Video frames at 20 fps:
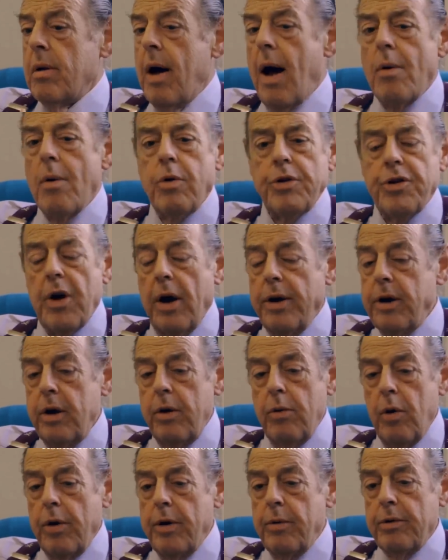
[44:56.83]
I wish I
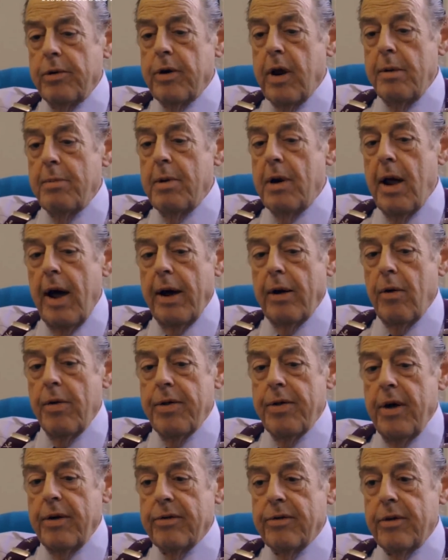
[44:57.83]
knew what it was going to be like on
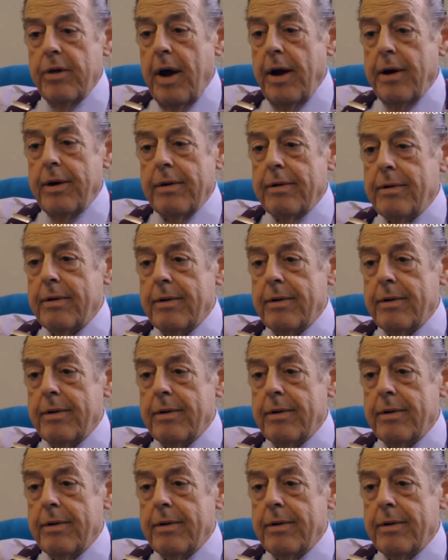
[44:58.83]
Thursday night.